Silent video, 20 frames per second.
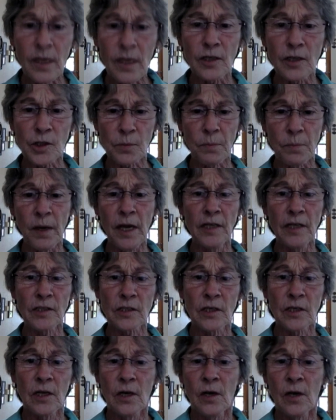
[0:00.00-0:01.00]
a
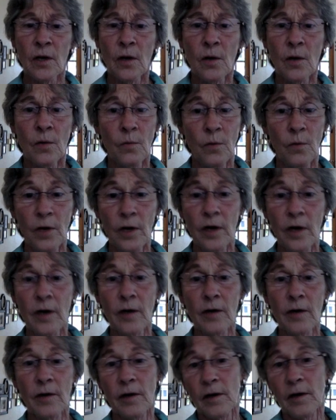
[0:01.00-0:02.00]
space
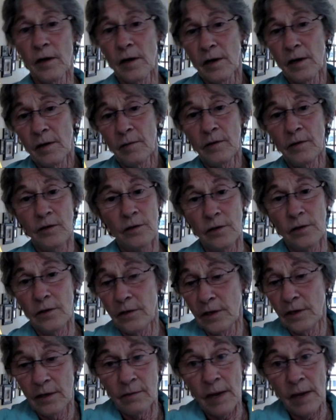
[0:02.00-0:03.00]
where
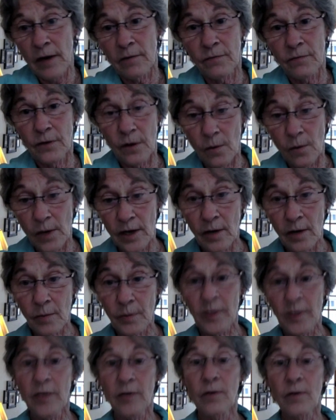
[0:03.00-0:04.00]
it doesn't matter if you know
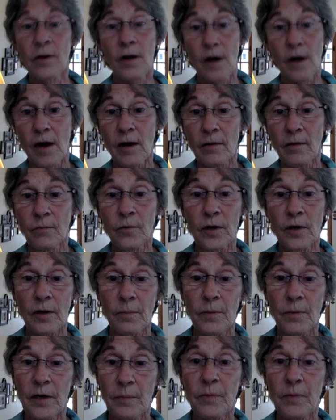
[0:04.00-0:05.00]
NLP or not,
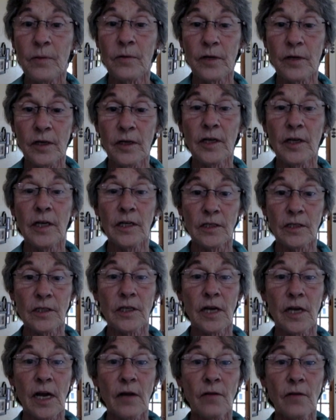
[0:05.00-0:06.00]
where people can get
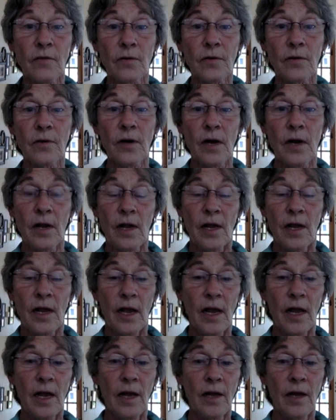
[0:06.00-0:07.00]
together
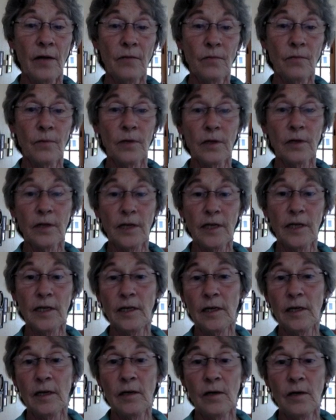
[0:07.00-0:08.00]
and
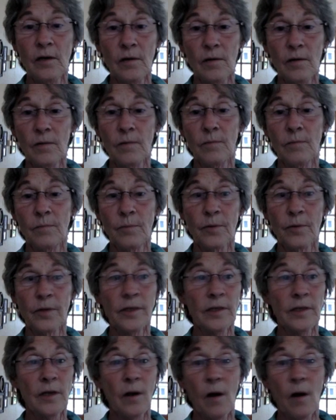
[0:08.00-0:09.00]
really, you know,
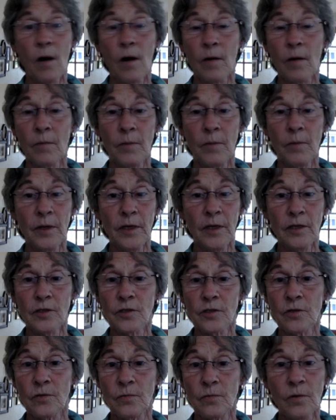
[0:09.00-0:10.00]
bring their heartbeats
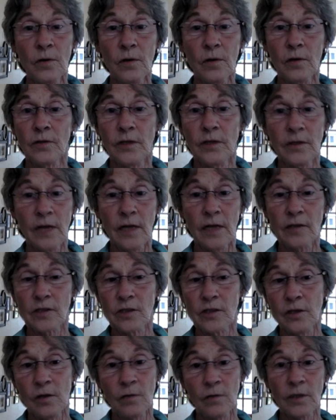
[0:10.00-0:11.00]
to the world. And
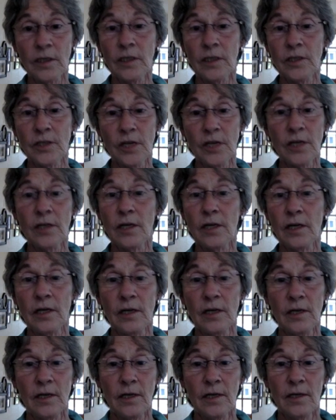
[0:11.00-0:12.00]
that's the only
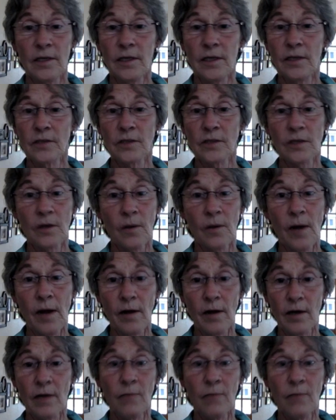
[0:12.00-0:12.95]
agenda, is to go, how